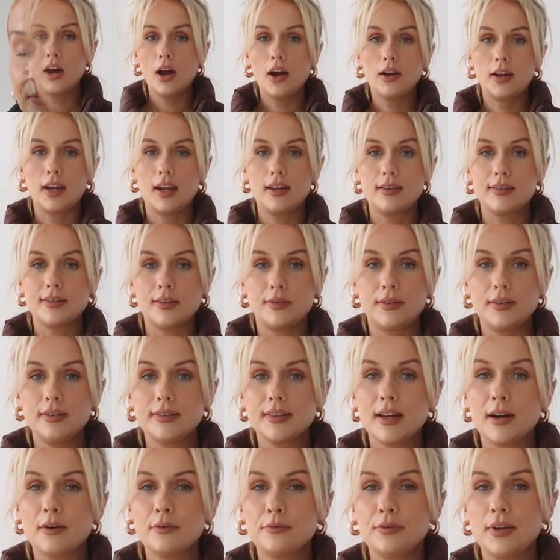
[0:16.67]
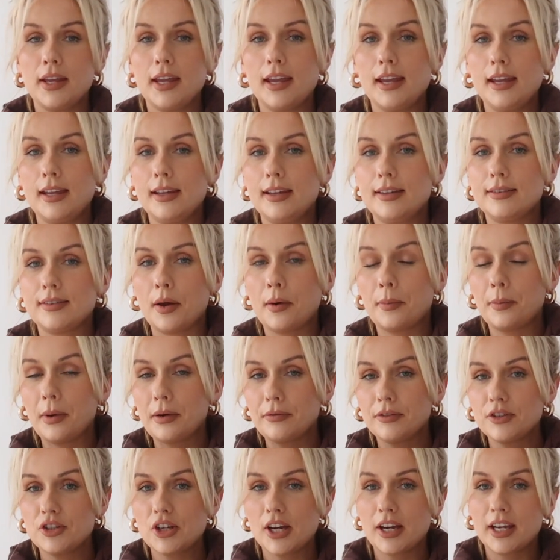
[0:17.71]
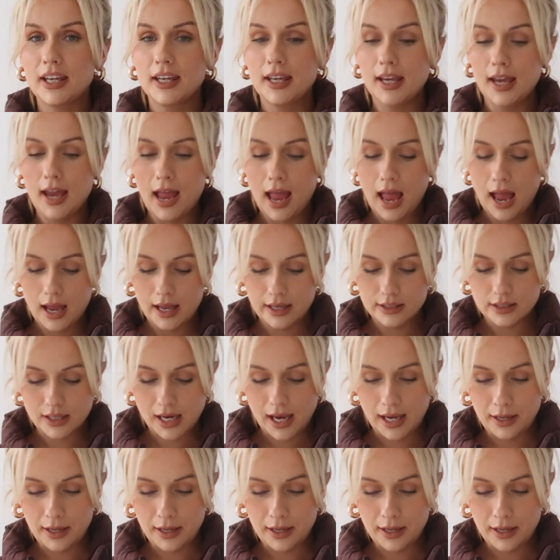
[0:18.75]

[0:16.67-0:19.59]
Okay, so this outfit is a puffer jacket and